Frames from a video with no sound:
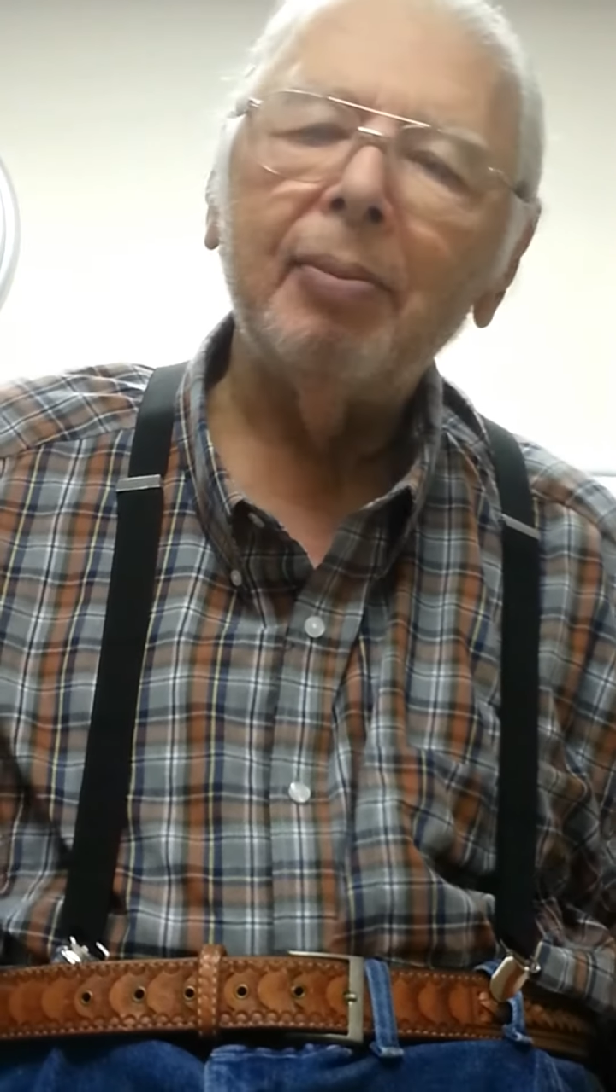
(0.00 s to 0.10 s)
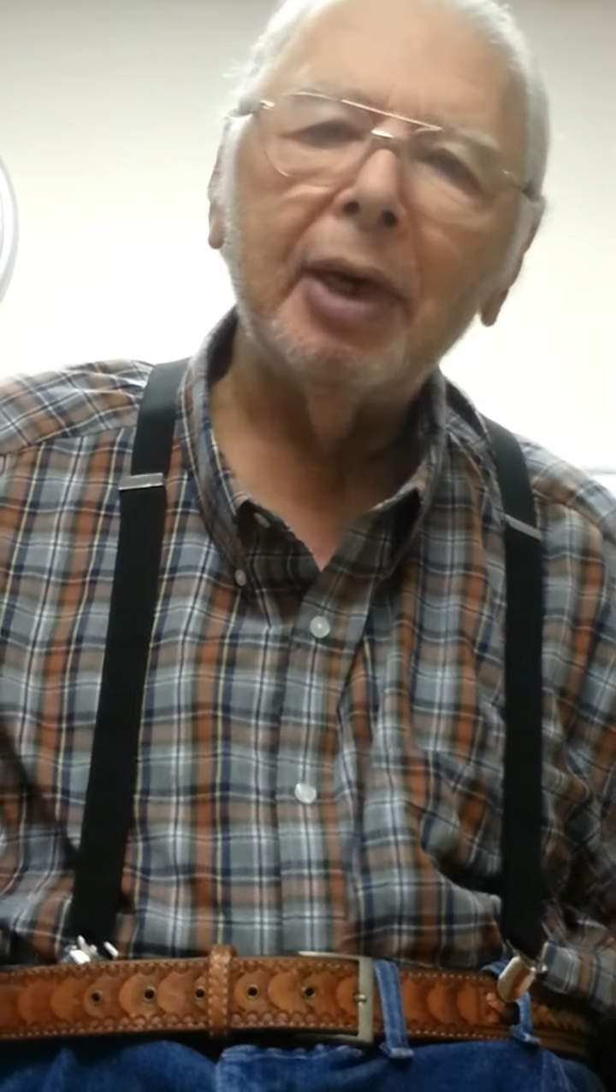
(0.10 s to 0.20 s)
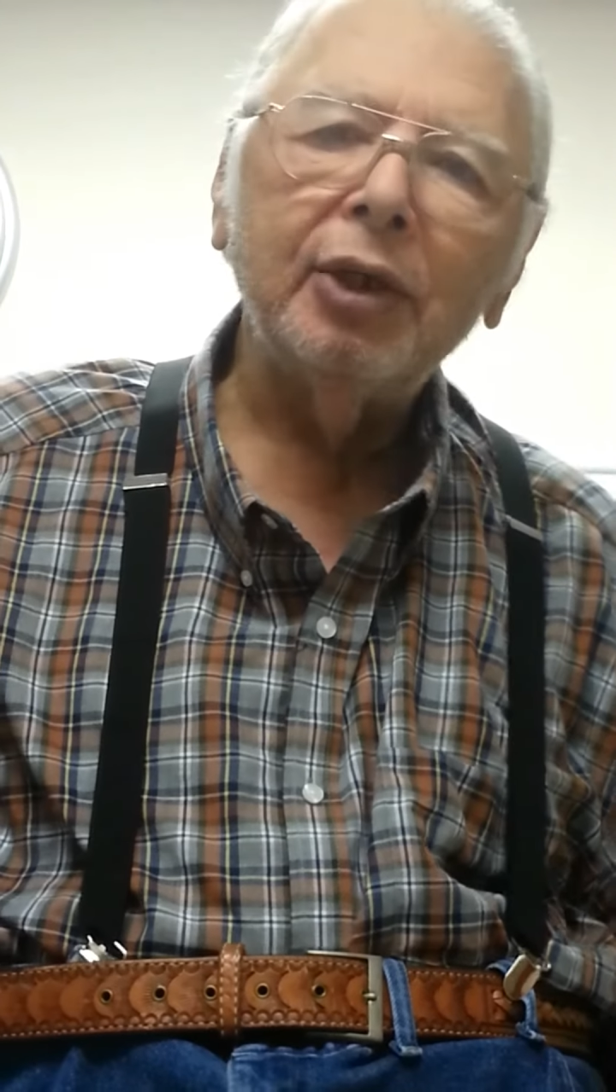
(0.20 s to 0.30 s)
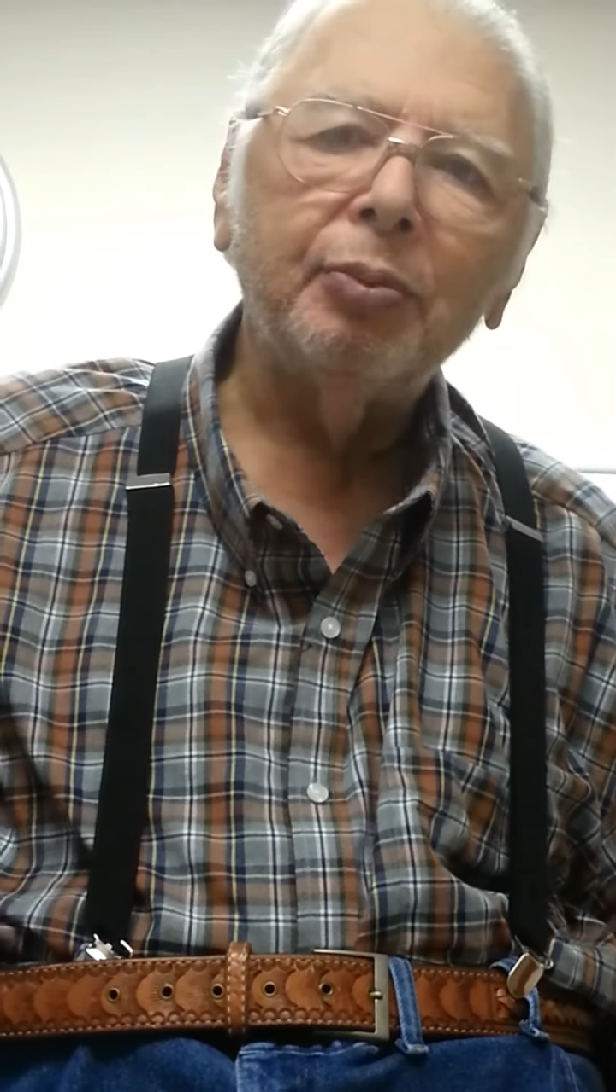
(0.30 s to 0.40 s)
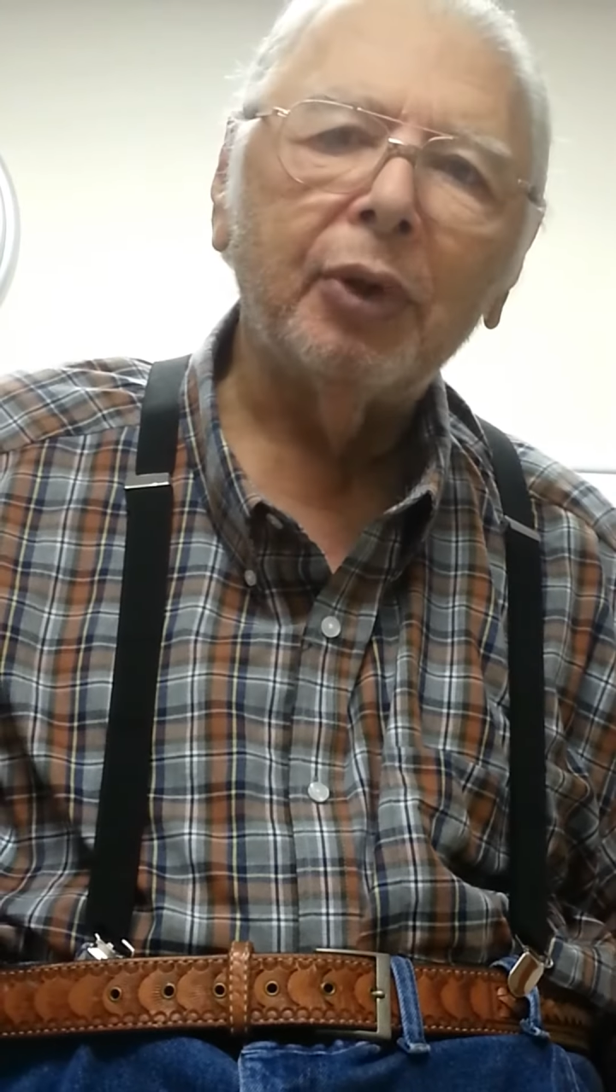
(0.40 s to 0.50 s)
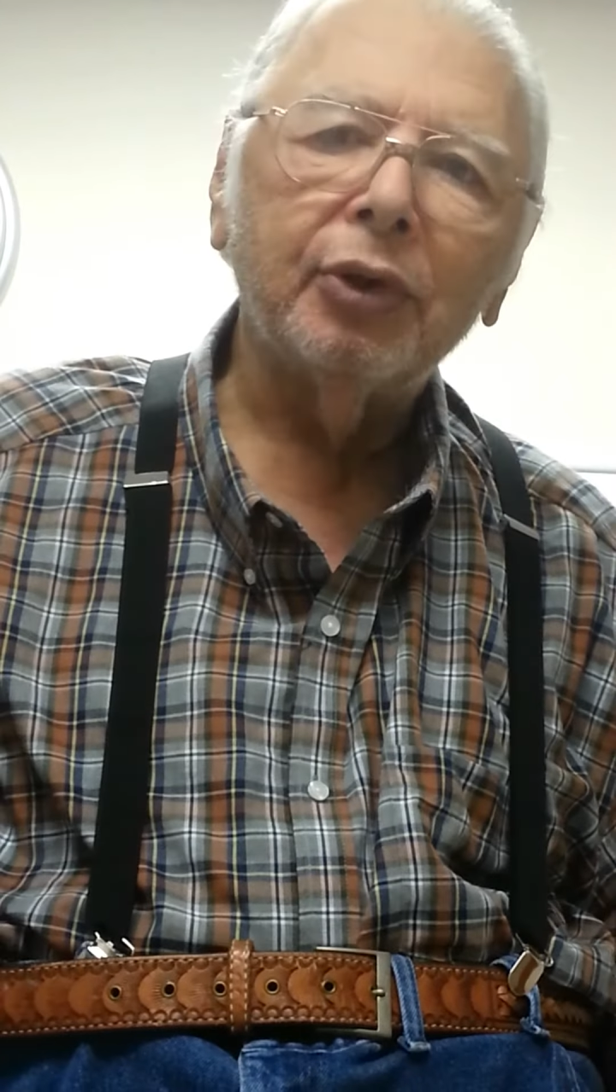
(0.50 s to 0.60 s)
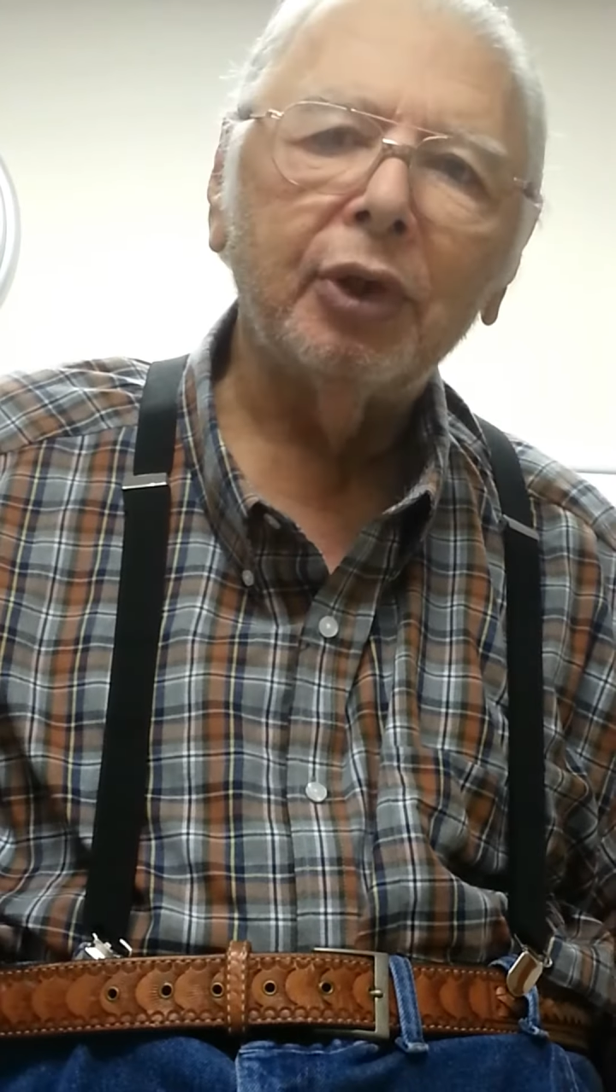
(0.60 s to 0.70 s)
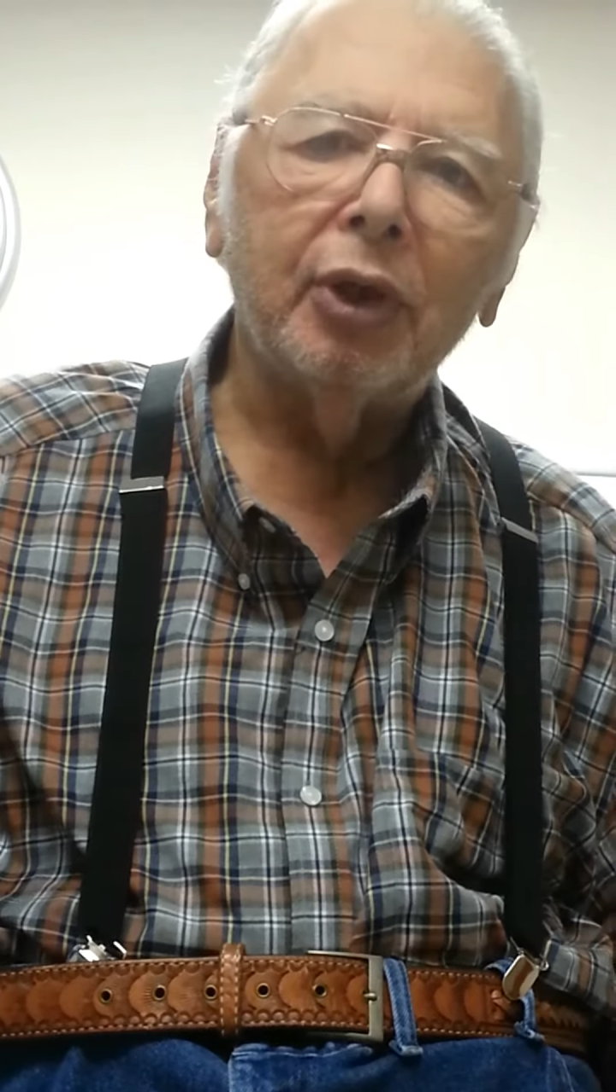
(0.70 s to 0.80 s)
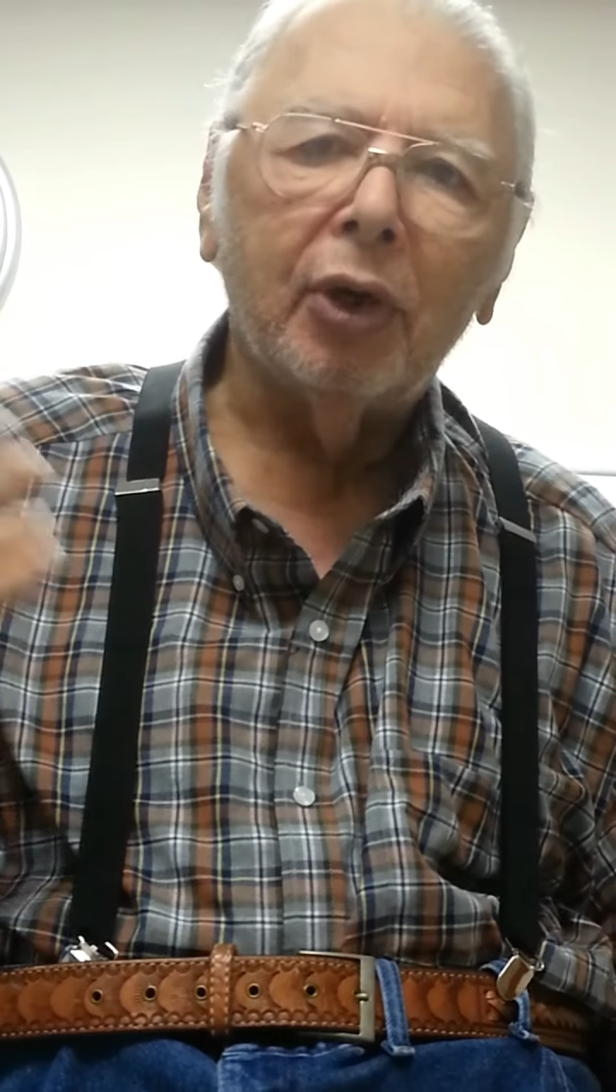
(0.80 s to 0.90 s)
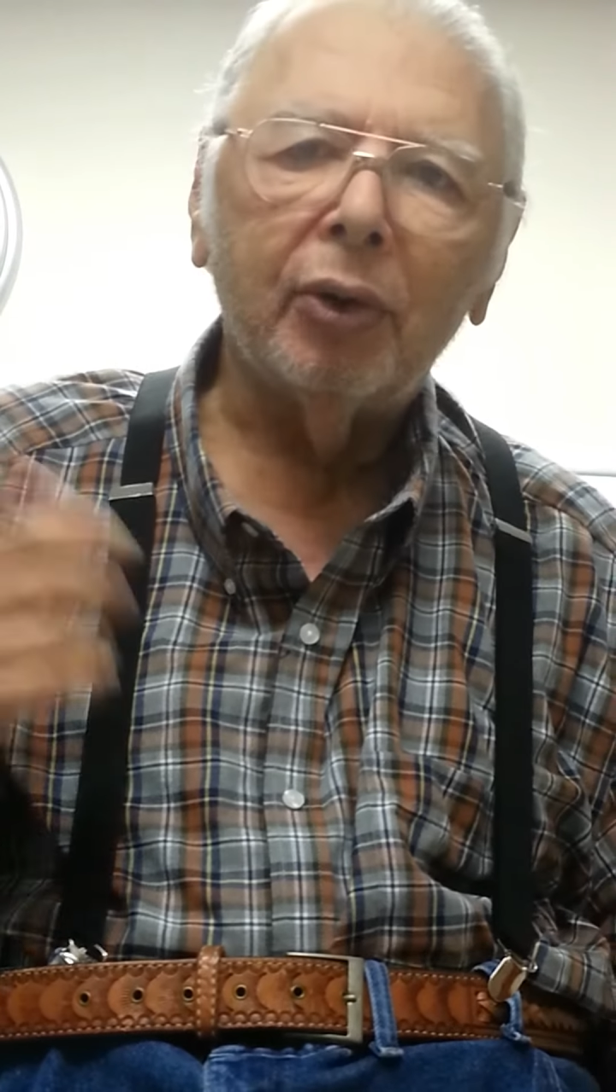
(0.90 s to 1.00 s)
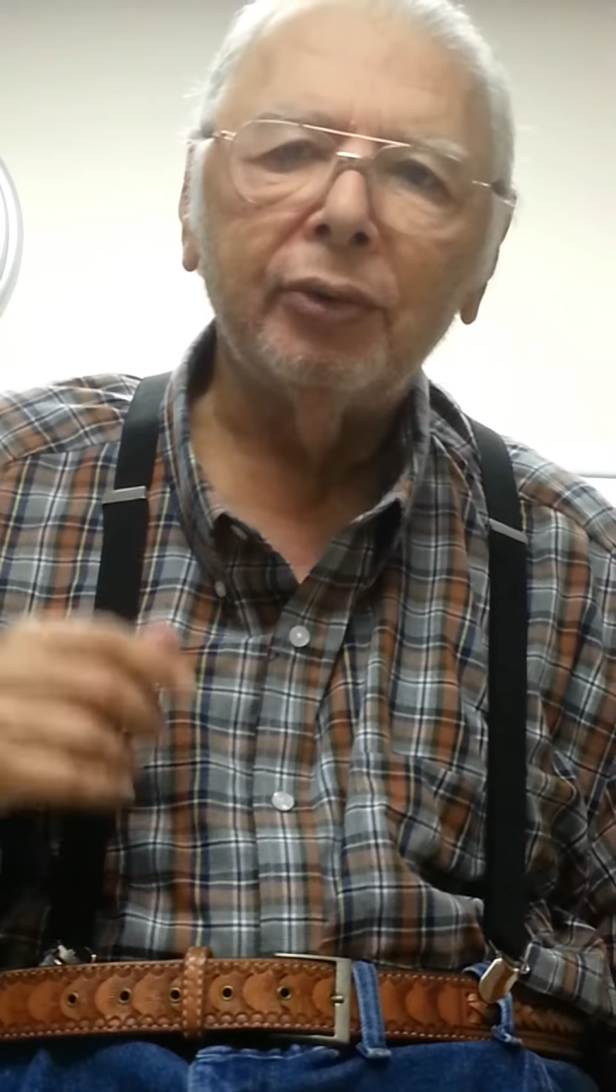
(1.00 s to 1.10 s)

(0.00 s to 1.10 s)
I supposed to know?